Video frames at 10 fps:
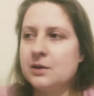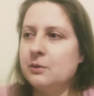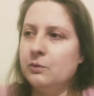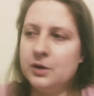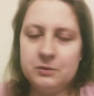
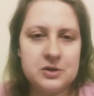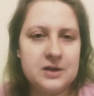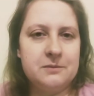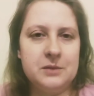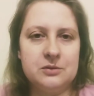What would you
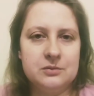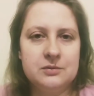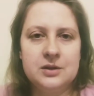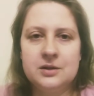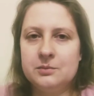have me do?
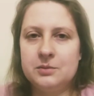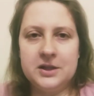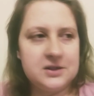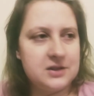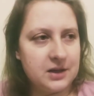
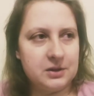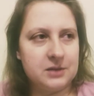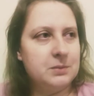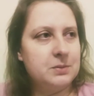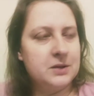Please
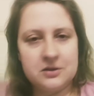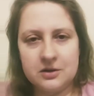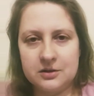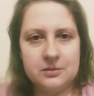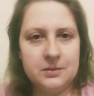direct me. Please
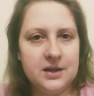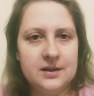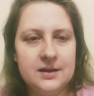talk to me.